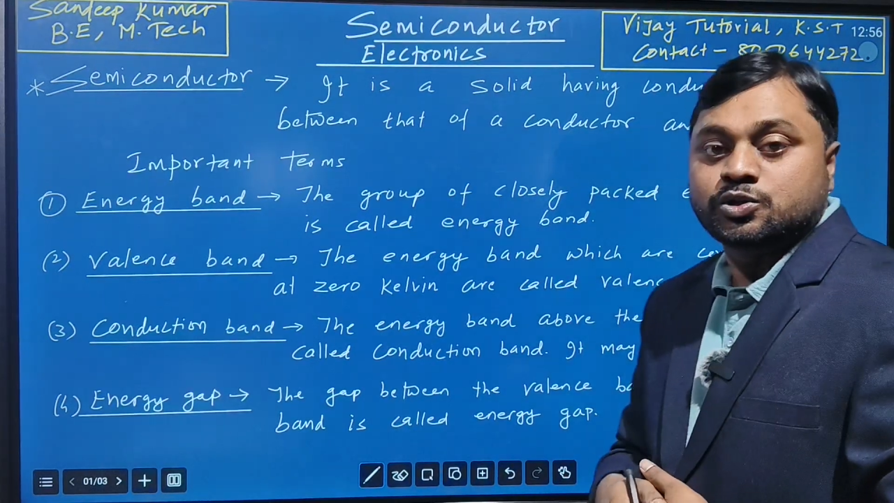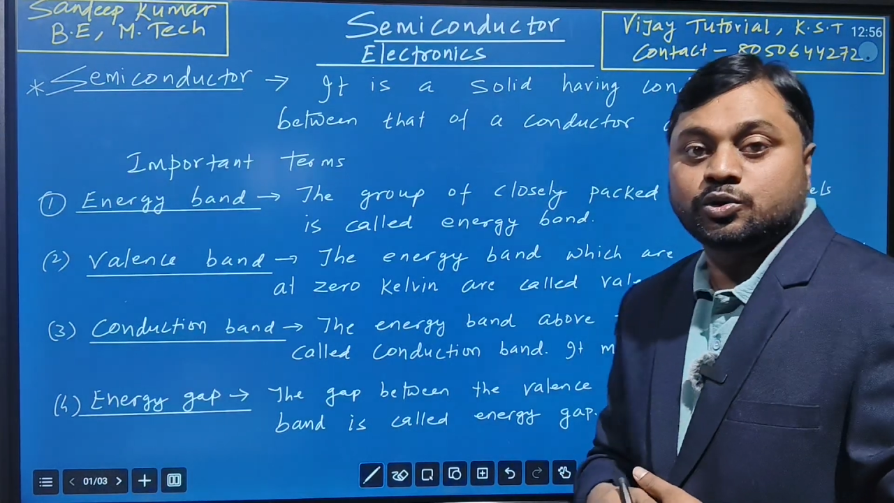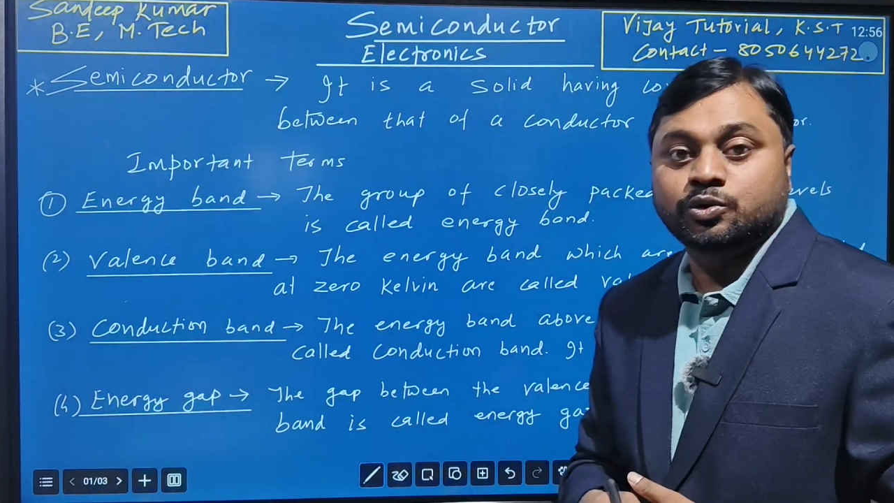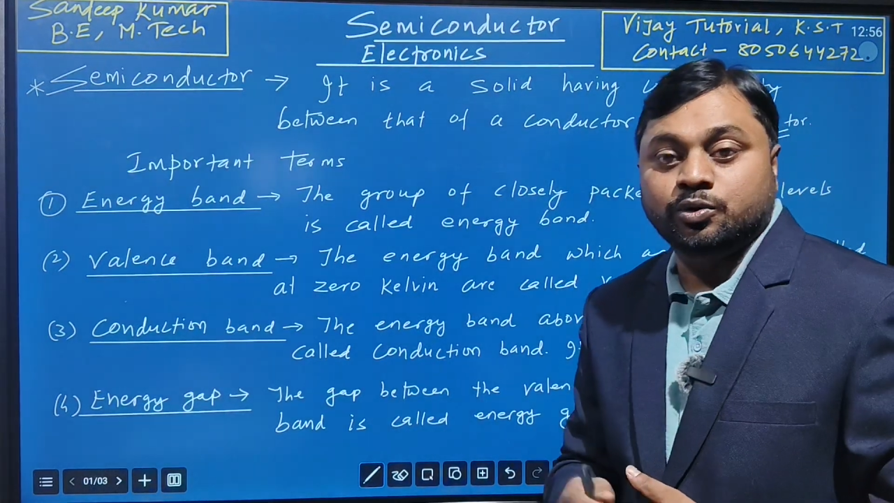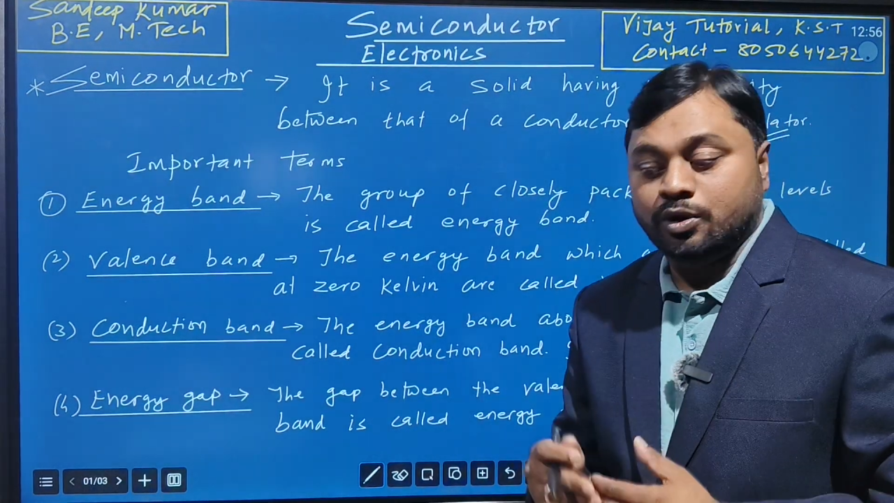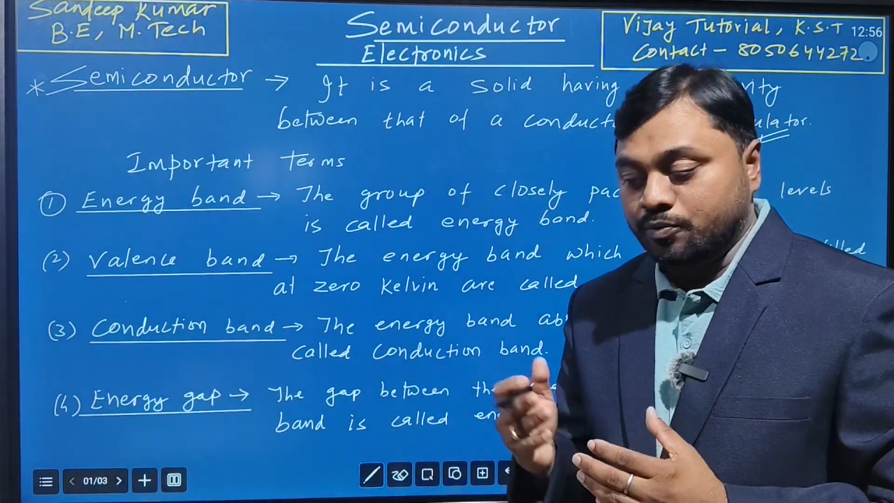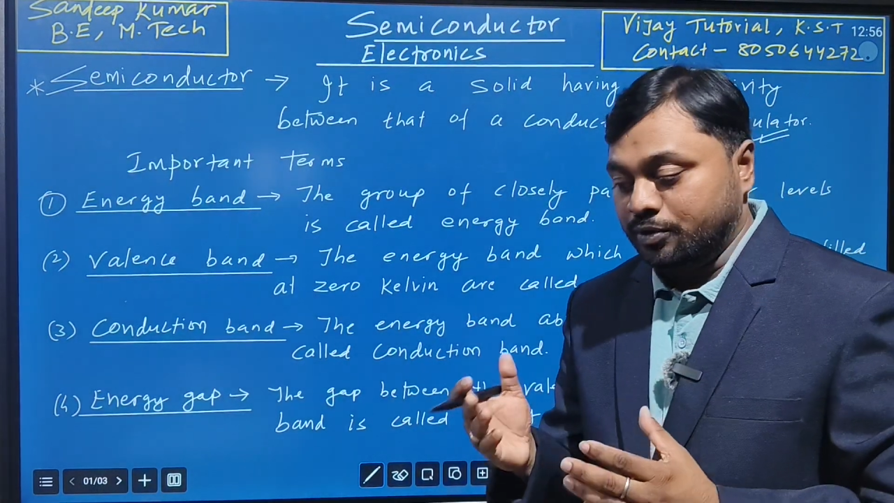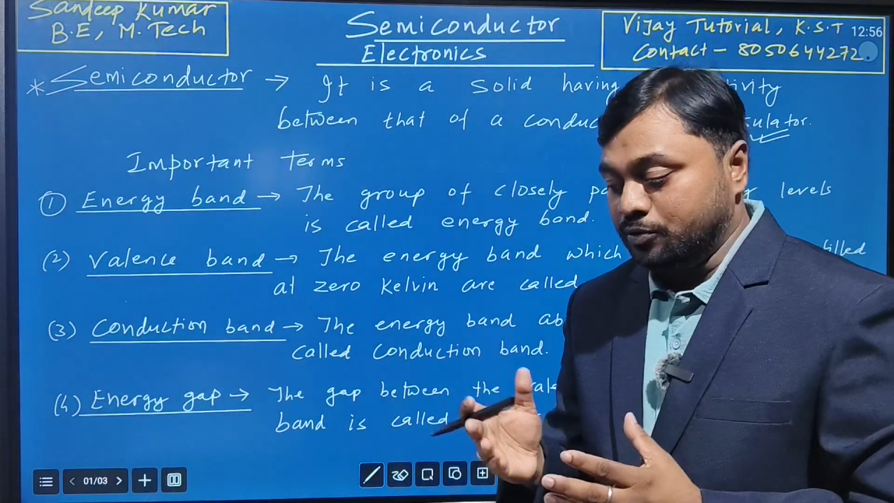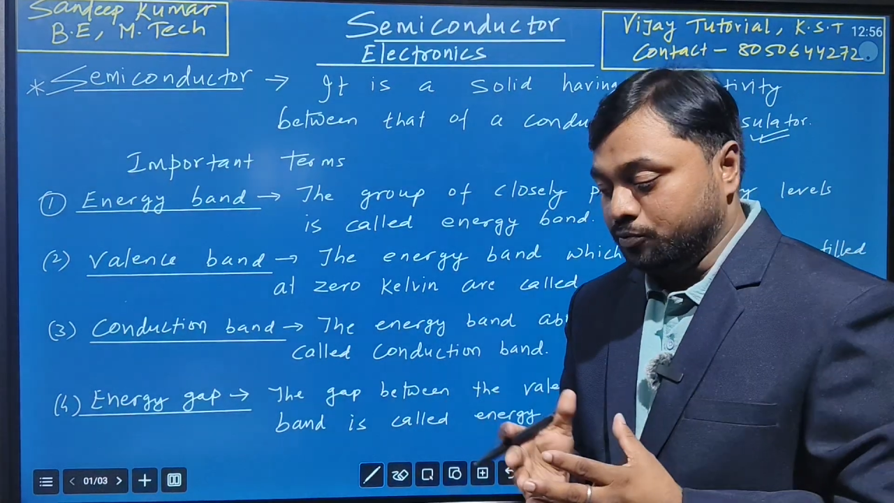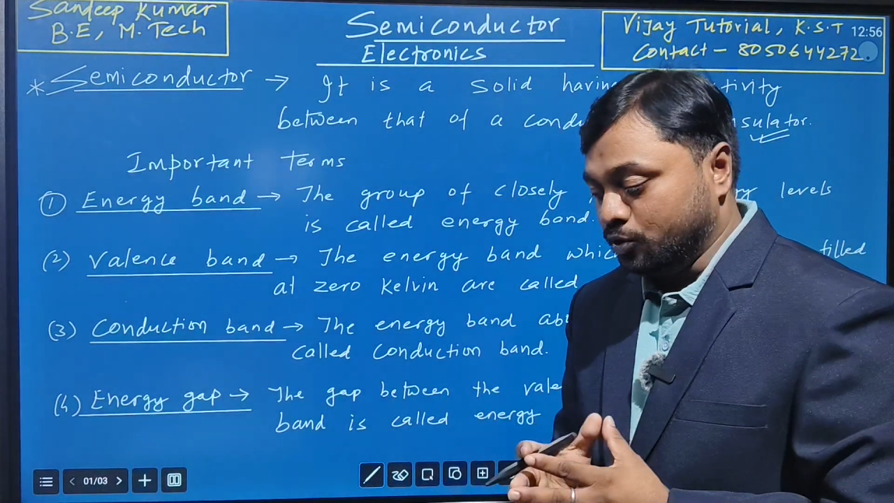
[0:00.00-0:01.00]
So
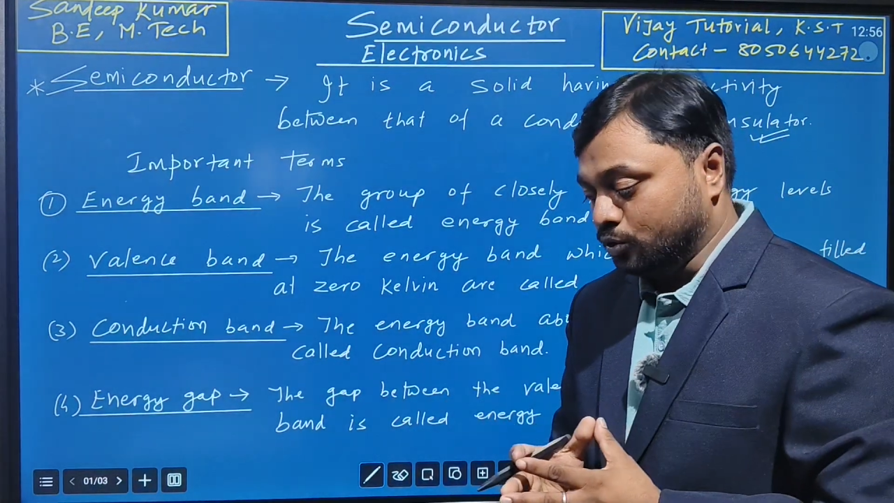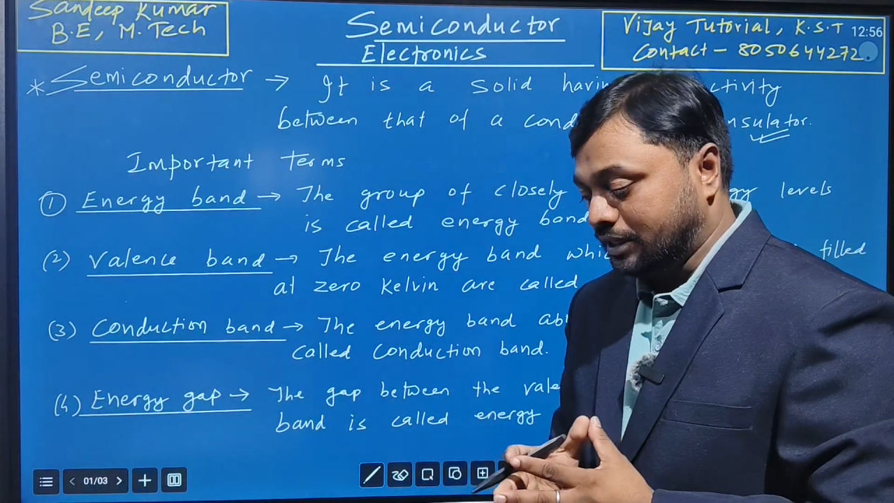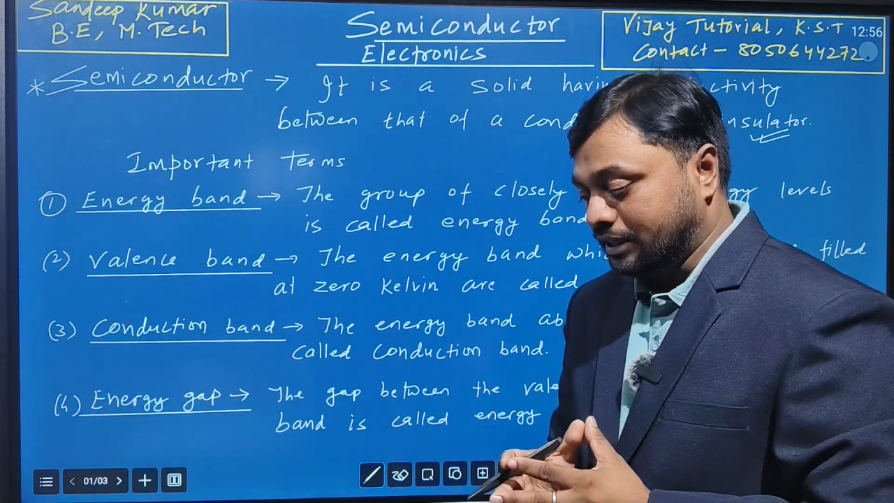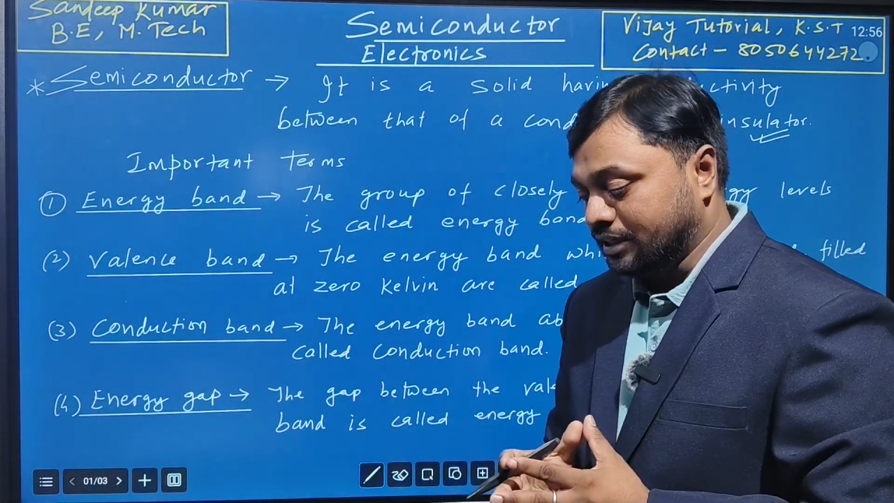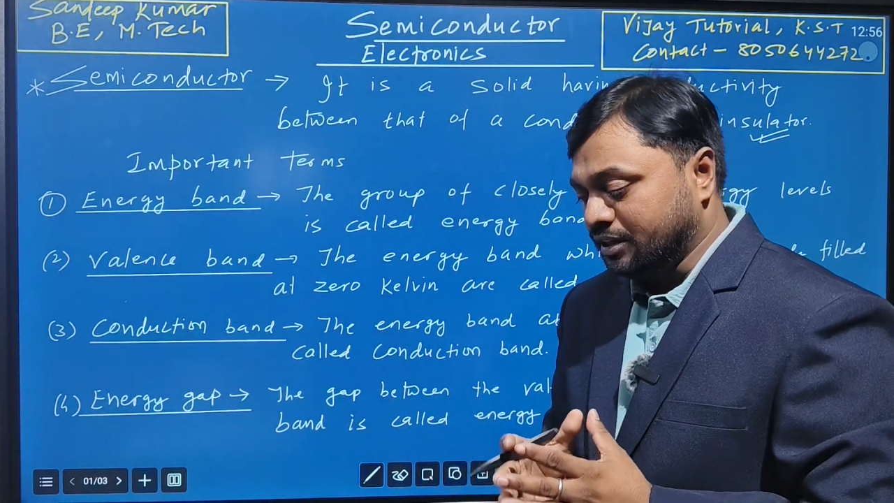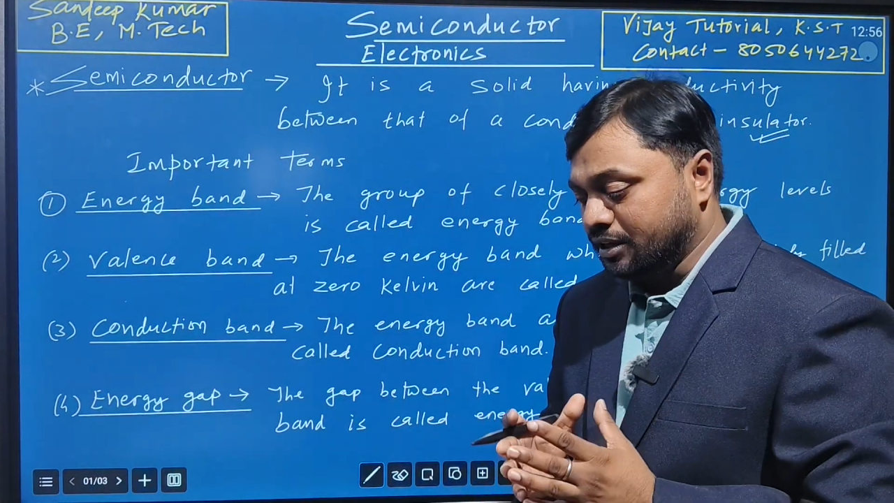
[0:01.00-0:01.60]
we know that